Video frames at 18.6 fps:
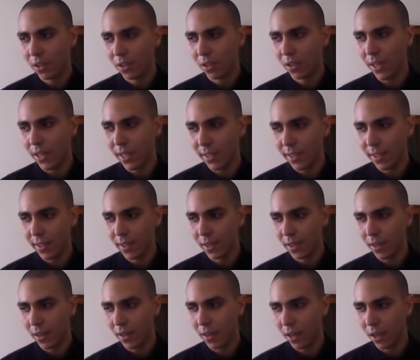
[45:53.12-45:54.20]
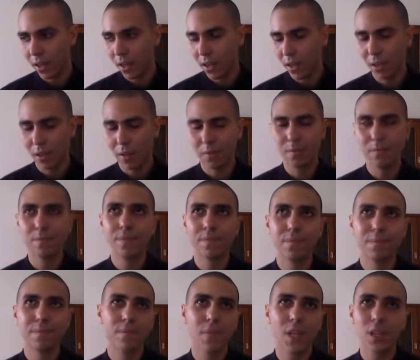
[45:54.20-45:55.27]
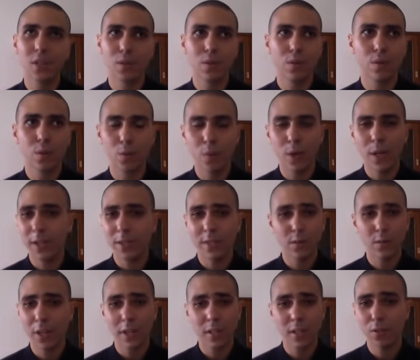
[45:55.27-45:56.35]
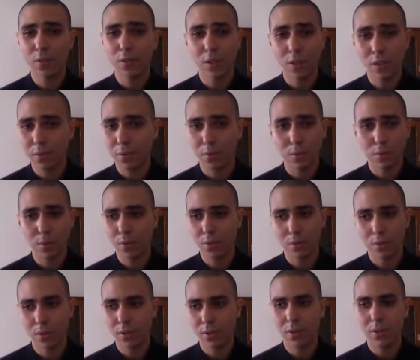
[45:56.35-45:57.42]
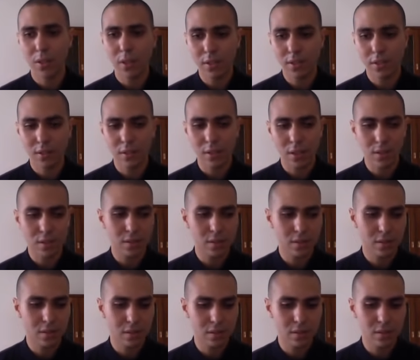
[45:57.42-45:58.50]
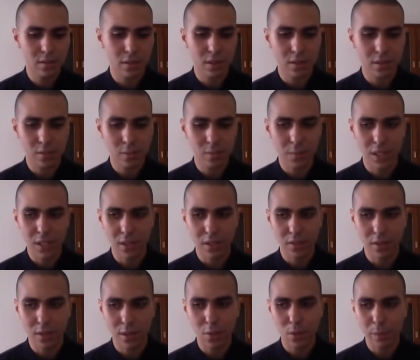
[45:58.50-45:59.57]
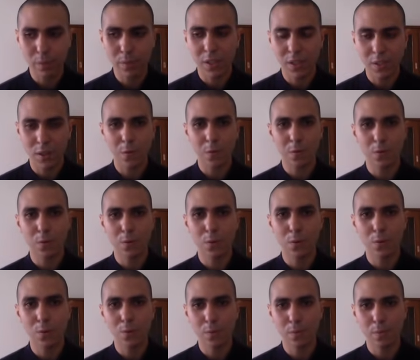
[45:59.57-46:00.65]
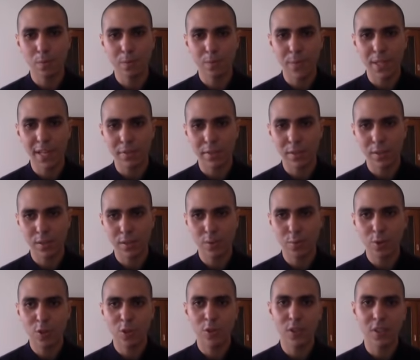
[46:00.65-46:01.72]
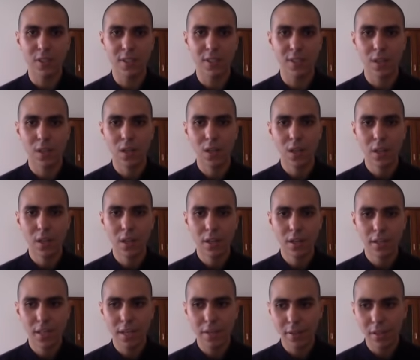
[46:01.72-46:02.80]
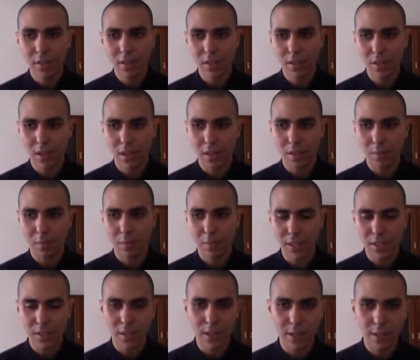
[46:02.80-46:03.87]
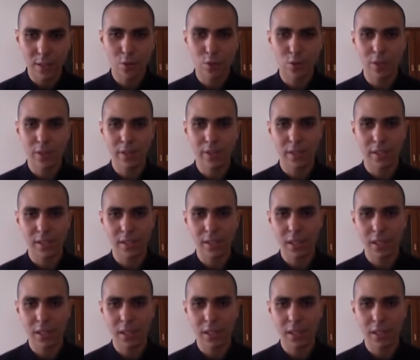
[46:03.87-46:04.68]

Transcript: really, I don't know, well educated enough or not being equipped enough to live in a democracy, giving intellectuals and